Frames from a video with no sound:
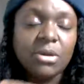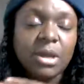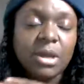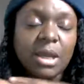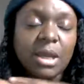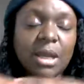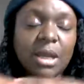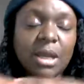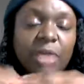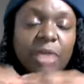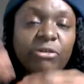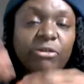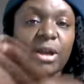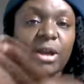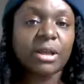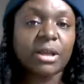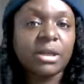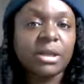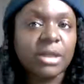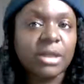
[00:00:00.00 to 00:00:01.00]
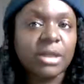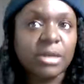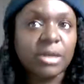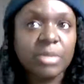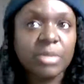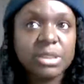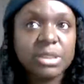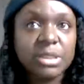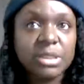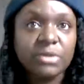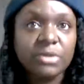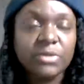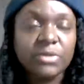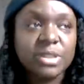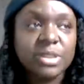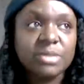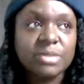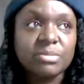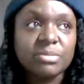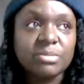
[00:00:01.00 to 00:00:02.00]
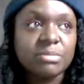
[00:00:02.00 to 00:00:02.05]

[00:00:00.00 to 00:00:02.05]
and I try to conduct myself as